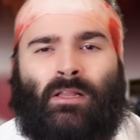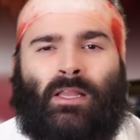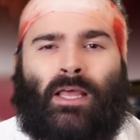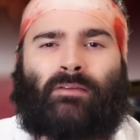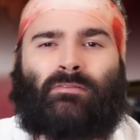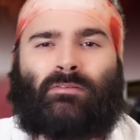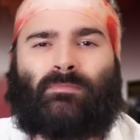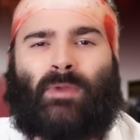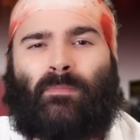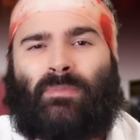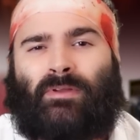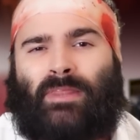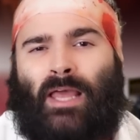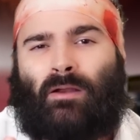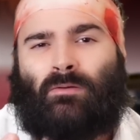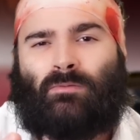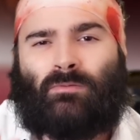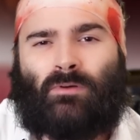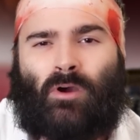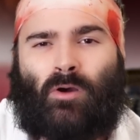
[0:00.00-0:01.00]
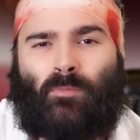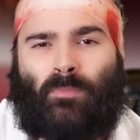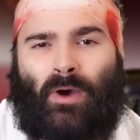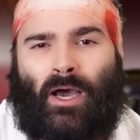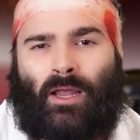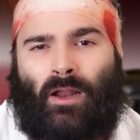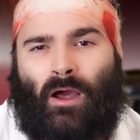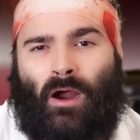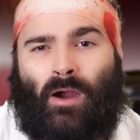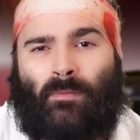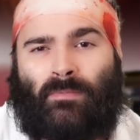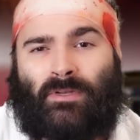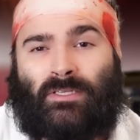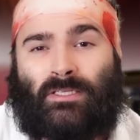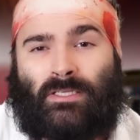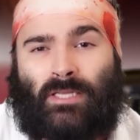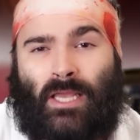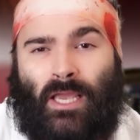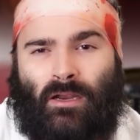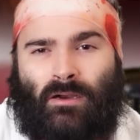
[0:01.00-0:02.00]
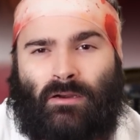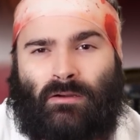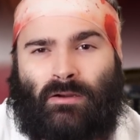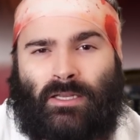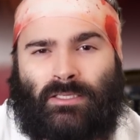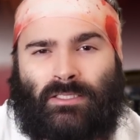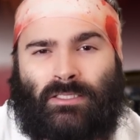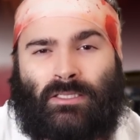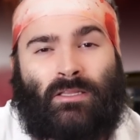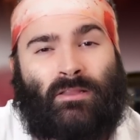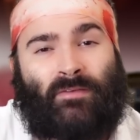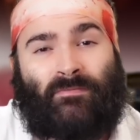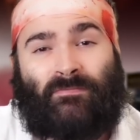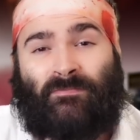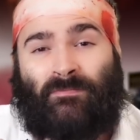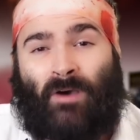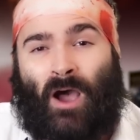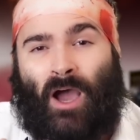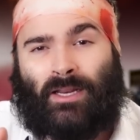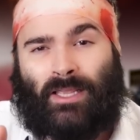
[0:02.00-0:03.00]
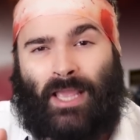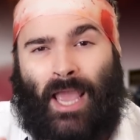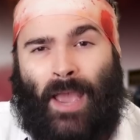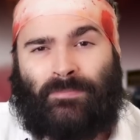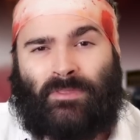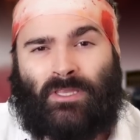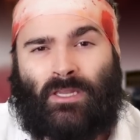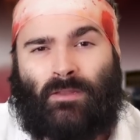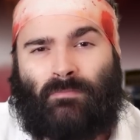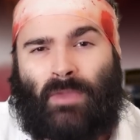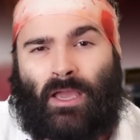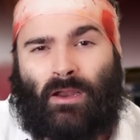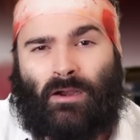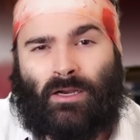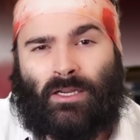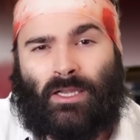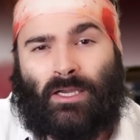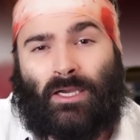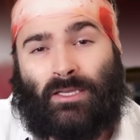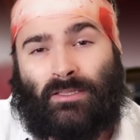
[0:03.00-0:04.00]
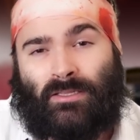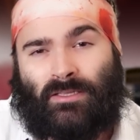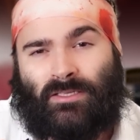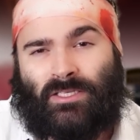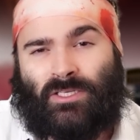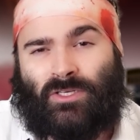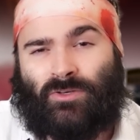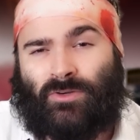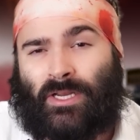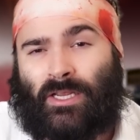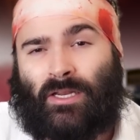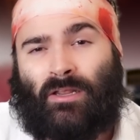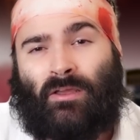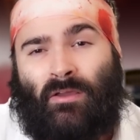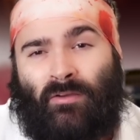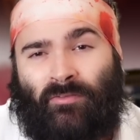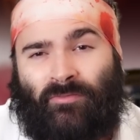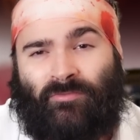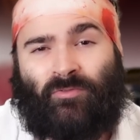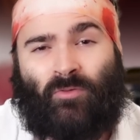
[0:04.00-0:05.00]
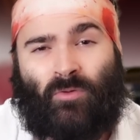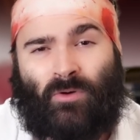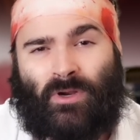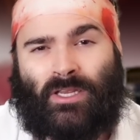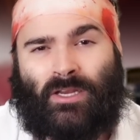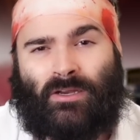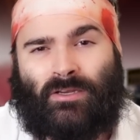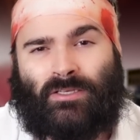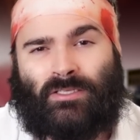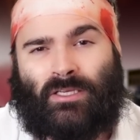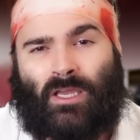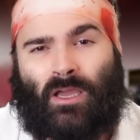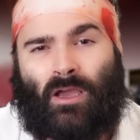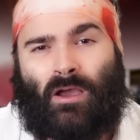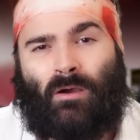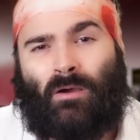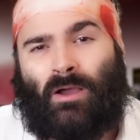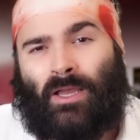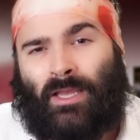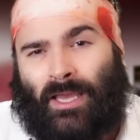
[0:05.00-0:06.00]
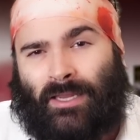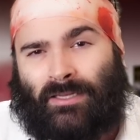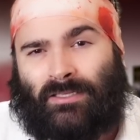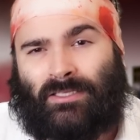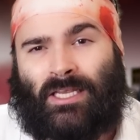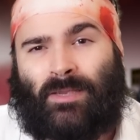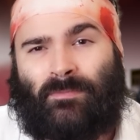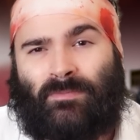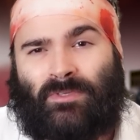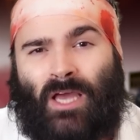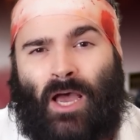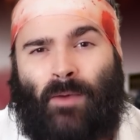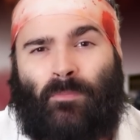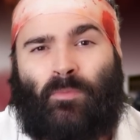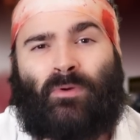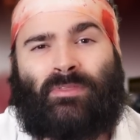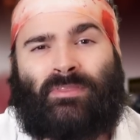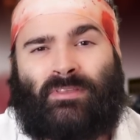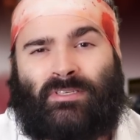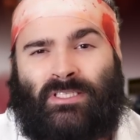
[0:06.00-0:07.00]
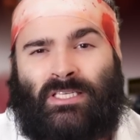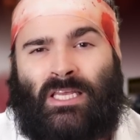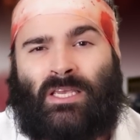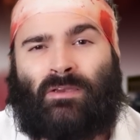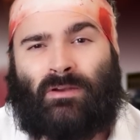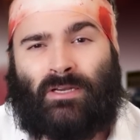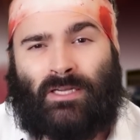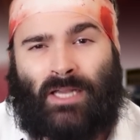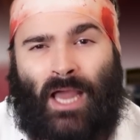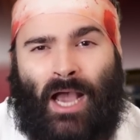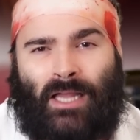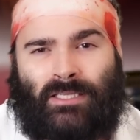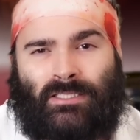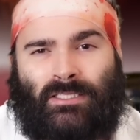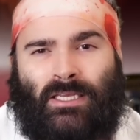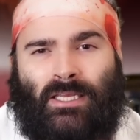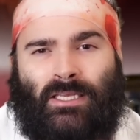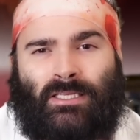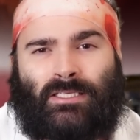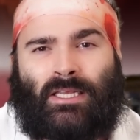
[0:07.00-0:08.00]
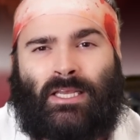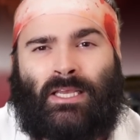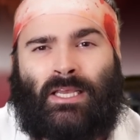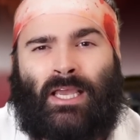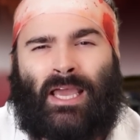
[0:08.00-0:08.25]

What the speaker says: Like, remember that robot armed terrorist that fought Captain America in the street 4 years ago and teamed up with the secret Nazis?